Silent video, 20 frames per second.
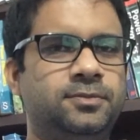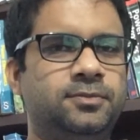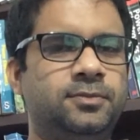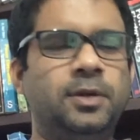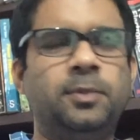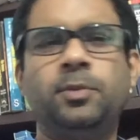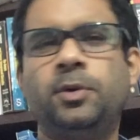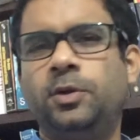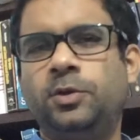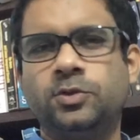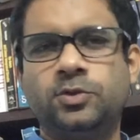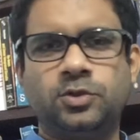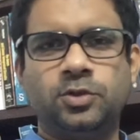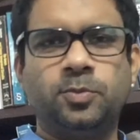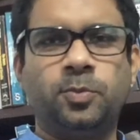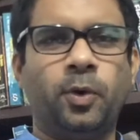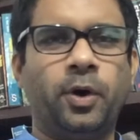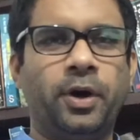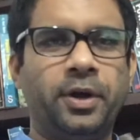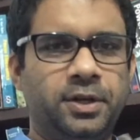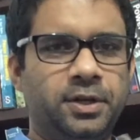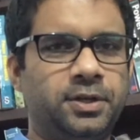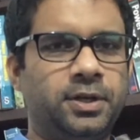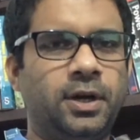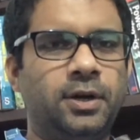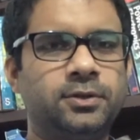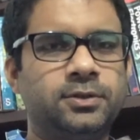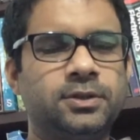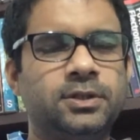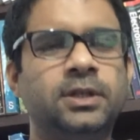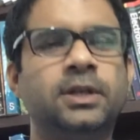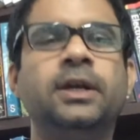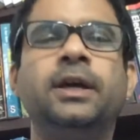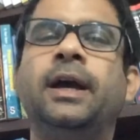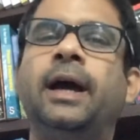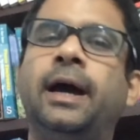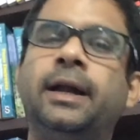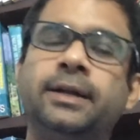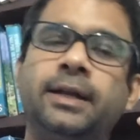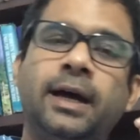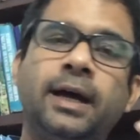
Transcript: People used to point it out. And